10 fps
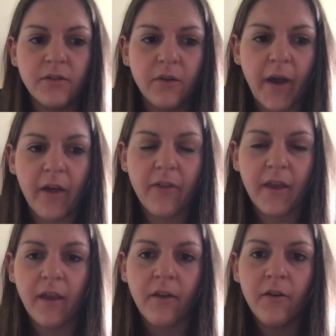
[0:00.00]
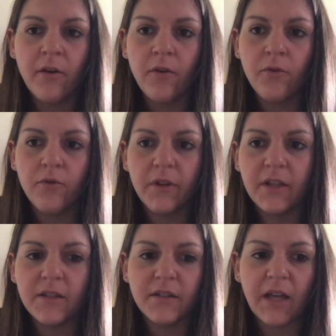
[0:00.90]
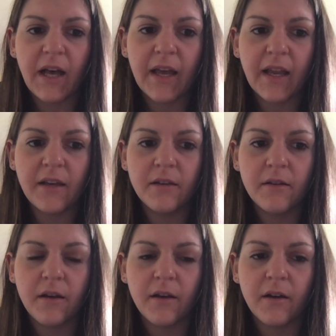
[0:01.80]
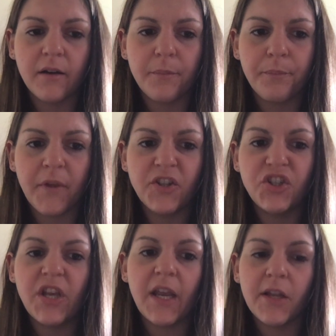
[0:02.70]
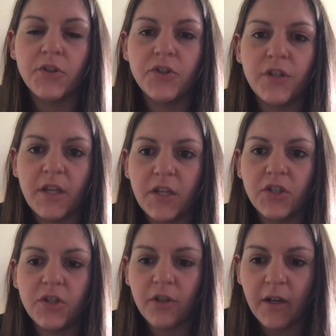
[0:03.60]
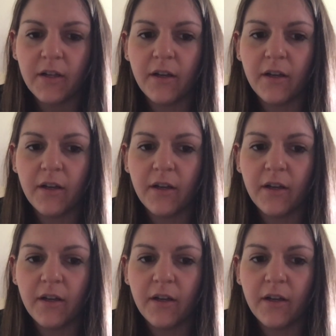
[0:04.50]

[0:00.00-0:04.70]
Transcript: So how they really designed um, and changed each